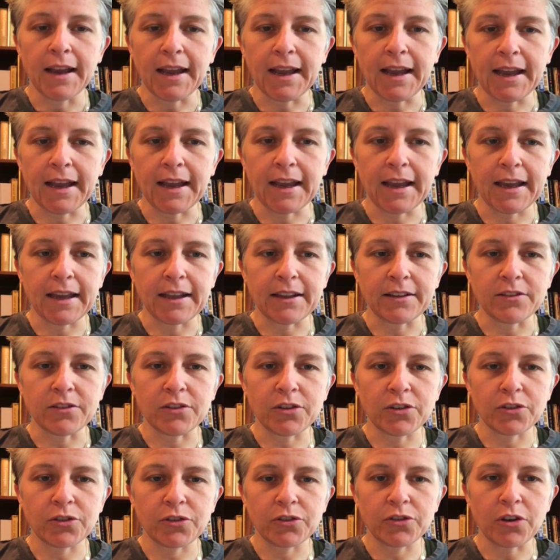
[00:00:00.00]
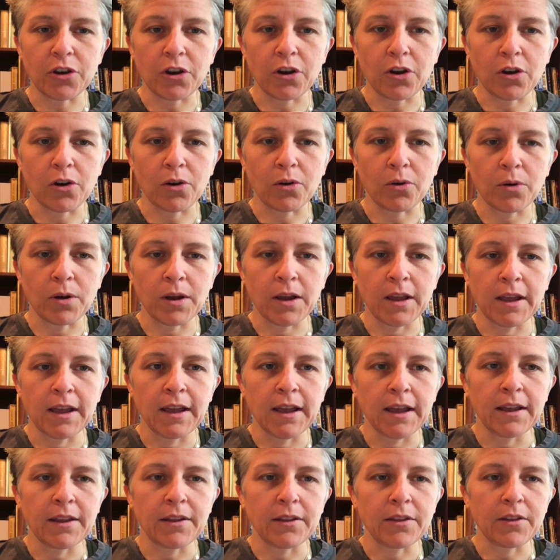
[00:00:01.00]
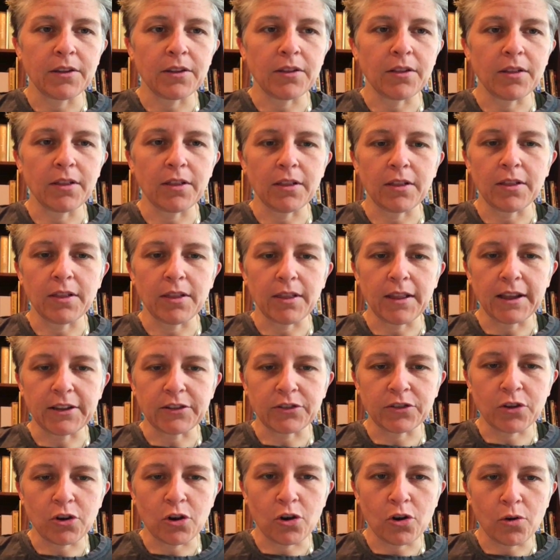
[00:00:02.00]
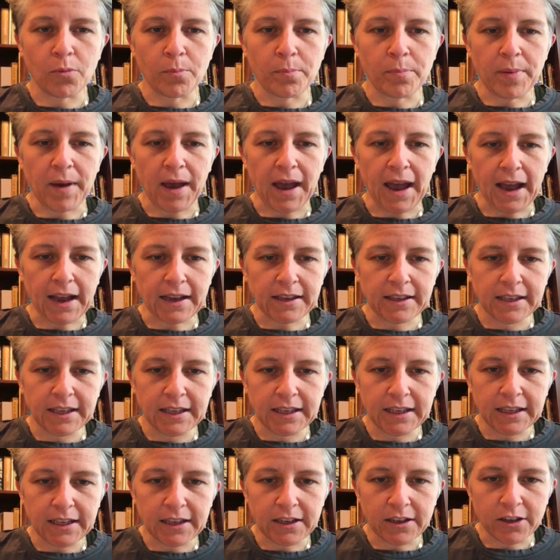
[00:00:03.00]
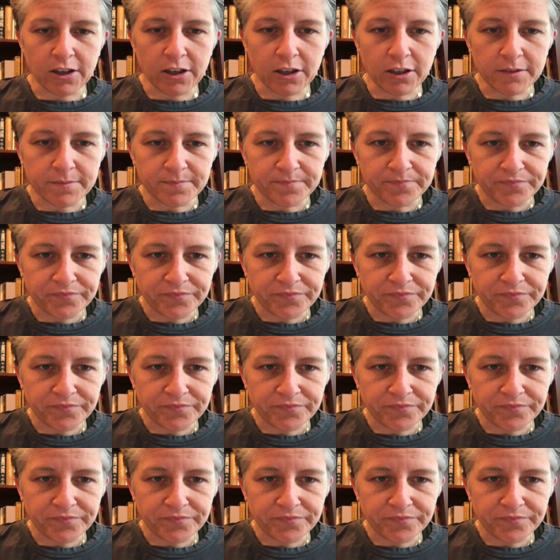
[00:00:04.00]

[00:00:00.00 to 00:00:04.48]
And so let's go back here.